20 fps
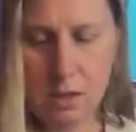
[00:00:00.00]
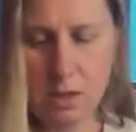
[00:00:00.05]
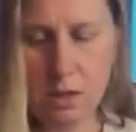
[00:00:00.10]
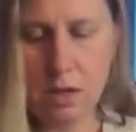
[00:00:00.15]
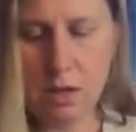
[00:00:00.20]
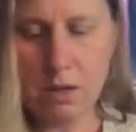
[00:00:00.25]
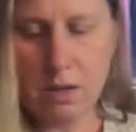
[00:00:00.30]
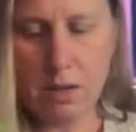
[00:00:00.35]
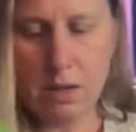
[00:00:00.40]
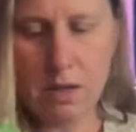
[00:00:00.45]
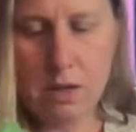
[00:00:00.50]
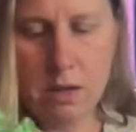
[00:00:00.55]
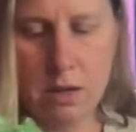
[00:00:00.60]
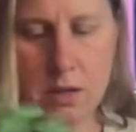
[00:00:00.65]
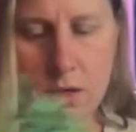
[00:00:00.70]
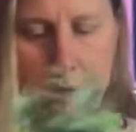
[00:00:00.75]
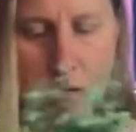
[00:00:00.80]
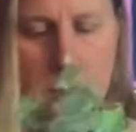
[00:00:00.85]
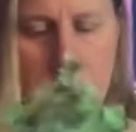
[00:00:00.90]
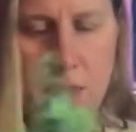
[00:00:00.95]
on there.
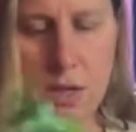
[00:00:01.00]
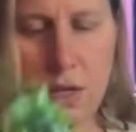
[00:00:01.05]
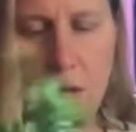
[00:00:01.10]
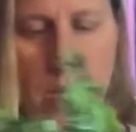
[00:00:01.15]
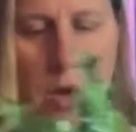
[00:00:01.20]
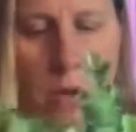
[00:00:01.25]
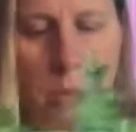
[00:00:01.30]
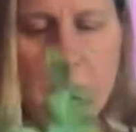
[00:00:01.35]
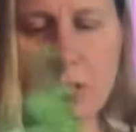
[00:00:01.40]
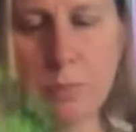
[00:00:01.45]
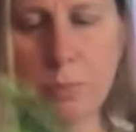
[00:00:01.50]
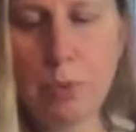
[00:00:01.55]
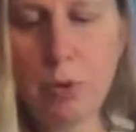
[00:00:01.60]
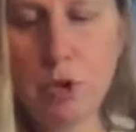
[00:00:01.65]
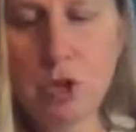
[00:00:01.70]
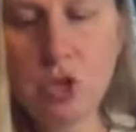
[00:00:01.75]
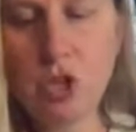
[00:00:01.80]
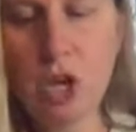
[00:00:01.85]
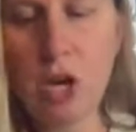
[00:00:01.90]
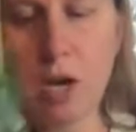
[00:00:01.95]
Always
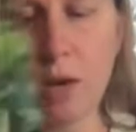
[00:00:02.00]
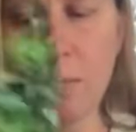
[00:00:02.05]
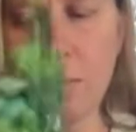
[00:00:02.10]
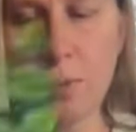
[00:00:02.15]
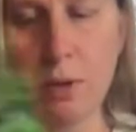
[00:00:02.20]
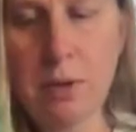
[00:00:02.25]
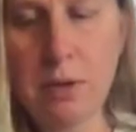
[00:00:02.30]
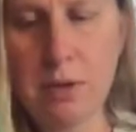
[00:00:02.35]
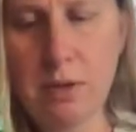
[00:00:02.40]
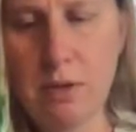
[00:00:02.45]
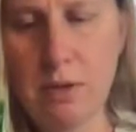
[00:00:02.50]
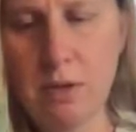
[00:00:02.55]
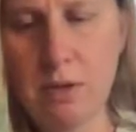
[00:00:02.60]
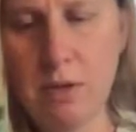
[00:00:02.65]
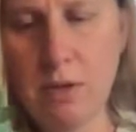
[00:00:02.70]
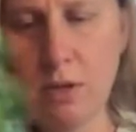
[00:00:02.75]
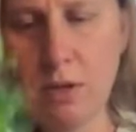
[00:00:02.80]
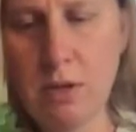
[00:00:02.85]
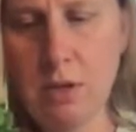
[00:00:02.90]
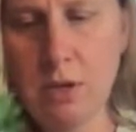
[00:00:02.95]
push up
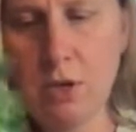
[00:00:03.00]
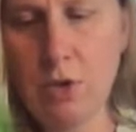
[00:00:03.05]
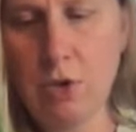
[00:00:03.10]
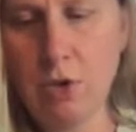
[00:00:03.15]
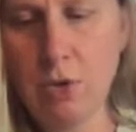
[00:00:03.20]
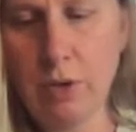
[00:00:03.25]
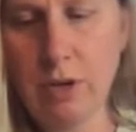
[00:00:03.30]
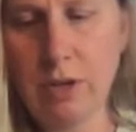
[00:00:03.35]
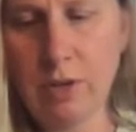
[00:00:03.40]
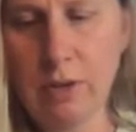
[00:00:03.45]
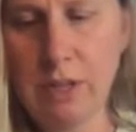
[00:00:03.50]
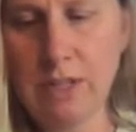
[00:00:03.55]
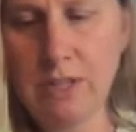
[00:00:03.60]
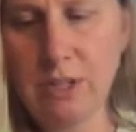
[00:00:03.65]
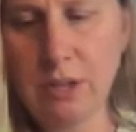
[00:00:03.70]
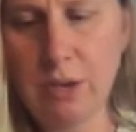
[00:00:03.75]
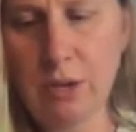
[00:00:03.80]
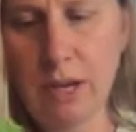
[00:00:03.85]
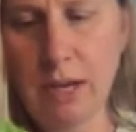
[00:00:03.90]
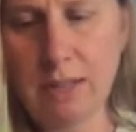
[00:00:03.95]
your greenery
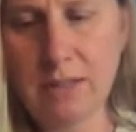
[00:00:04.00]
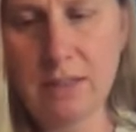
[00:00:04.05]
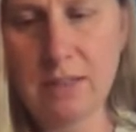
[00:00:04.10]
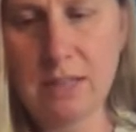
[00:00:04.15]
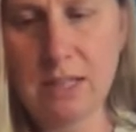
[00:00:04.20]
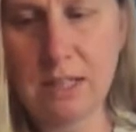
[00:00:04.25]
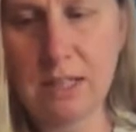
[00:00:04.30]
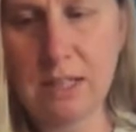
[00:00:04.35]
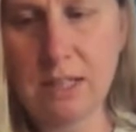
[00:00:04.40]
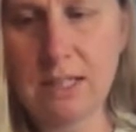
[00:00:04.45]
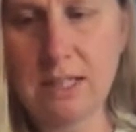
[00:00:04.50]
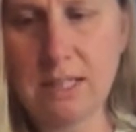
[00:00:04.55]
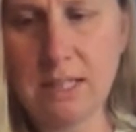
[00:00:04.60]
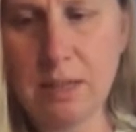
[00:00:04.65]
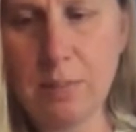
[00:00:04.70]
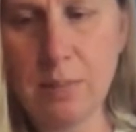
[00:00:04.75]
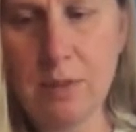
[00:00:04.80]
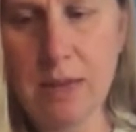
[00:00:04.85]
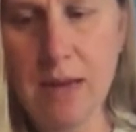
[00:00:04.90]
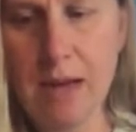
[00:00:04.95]
so you don't accidentally
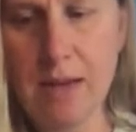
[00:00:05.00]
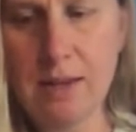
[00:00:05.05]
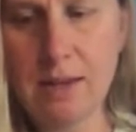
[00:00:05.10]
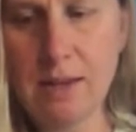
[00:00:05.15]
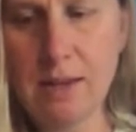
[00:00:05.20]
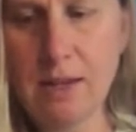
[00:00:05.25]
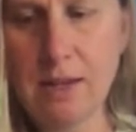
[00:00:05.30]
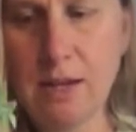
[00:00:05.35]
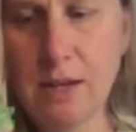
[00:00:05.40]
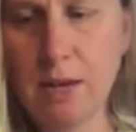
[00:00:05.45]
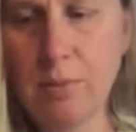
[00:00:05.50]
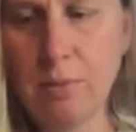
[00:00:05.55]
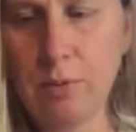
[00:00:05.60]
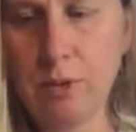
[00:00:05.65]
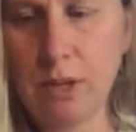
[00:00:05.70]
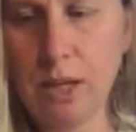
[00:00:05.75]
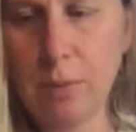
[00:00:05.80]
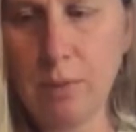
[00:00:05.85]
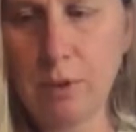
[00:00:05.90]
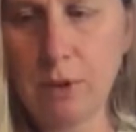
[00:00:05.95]
snip that. And
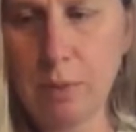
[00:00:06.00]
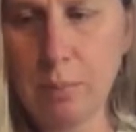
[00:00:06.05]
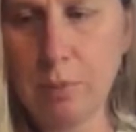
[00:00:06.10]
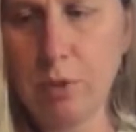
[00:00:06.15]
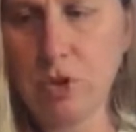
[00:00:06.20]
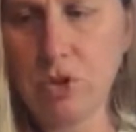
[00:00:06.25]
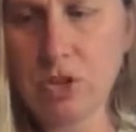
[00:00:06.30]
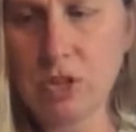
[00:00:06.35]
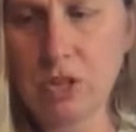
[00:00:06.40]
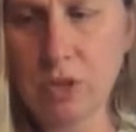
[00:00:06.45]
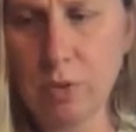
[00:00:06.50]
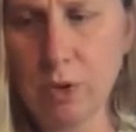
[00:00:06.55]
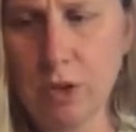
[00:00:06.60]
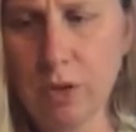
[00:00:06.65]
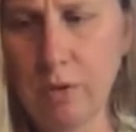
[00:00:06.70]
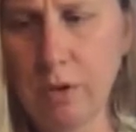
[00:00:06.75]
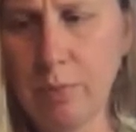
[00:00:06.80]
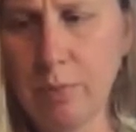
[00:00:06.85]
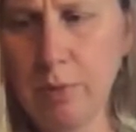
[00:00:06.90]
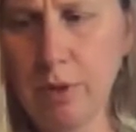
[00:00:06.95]
really, I'm going to push this
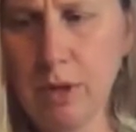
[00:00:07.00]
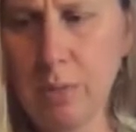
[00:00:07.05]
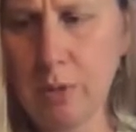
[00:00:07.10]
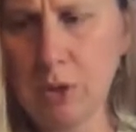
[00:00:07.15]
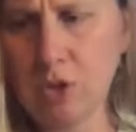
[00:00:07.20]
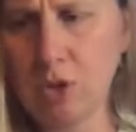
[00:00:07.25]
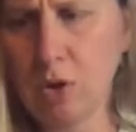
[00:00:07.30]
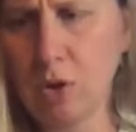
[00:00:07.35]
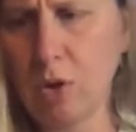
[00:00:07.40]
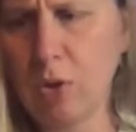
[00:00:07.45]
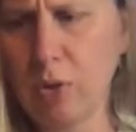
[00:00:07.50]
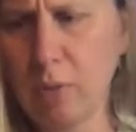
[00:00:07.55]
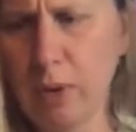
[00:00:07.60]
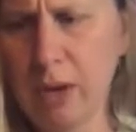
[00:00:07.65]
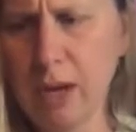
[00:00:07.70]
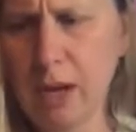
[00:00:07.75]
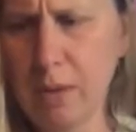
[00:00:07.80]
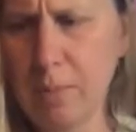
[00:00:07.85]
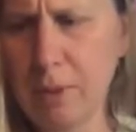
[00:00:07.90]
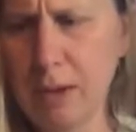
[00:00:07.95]
greenery pretty much all the way
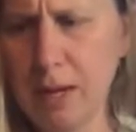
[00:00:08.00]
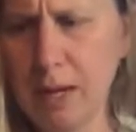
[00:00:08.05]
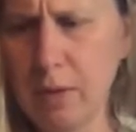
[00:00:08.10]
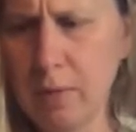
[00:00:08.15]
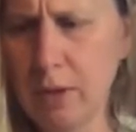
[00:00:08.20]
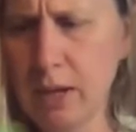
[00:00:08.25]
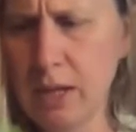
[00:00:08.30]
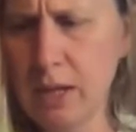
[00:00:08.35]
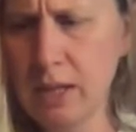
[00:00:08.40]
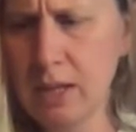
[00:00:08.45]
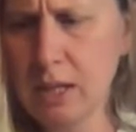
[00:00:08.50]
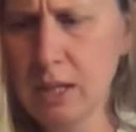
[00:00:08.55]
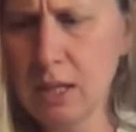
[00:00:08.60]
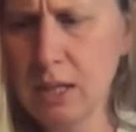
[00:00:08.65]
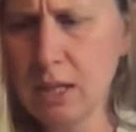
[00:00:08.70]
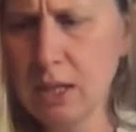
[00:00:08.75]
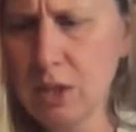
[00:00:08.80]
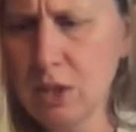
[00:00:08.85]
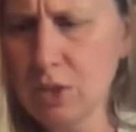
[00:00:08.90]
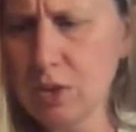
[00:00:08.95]
up anyway.
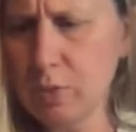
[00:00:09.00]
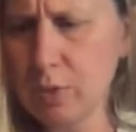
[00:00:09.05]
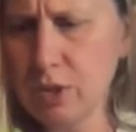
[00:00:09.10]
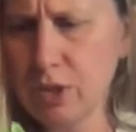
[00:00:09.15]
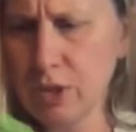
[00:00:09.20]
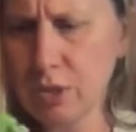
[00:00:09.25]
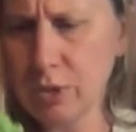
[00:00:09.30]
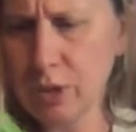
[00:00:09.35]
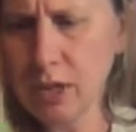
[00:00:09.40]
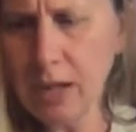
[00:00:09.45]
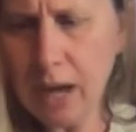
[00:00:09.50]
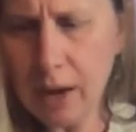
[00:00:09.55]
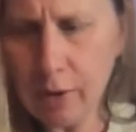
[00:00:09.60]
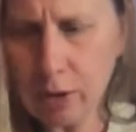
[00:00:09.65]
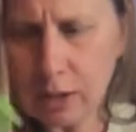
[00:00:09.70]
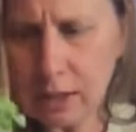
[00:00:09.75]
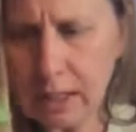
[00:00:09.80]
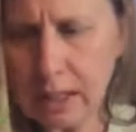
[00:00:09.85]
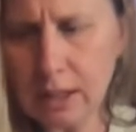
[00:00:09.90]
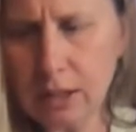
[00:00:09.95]
So whether you do it now or
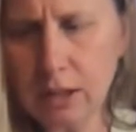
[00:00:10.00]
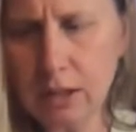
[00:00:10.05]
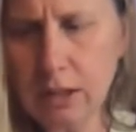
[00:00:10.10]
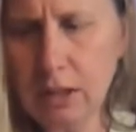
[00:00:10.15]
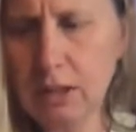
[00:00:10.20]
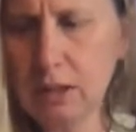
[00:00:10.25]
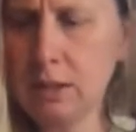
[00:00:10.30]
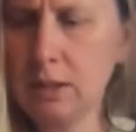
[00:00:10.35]
later,